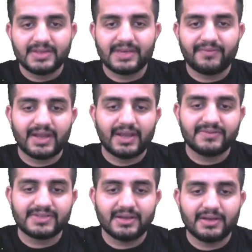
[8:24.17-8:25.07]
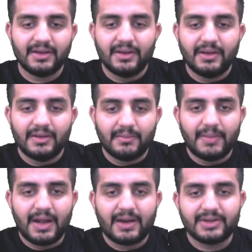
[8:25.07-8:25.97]
if I give, say,
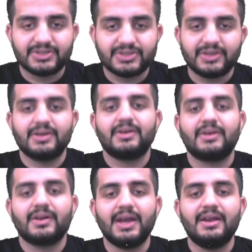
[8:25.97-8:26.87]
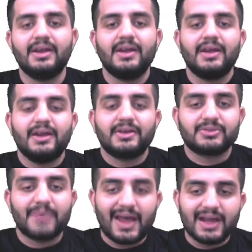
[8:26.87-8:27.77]
marriage, right?
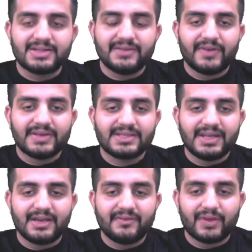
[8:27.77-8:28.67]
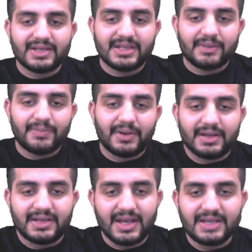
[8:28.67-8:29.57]
So marriage, if I say, for example,
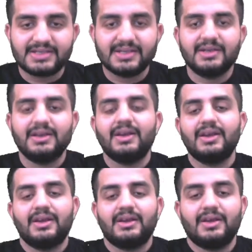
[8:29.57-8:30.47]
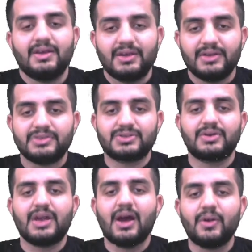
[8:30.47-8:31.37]
yes. So
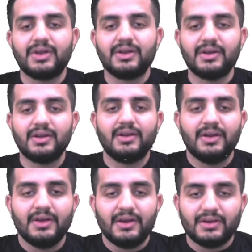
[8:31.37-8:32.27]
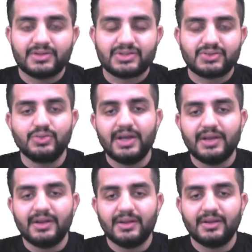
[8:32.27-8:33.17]
now here, the student,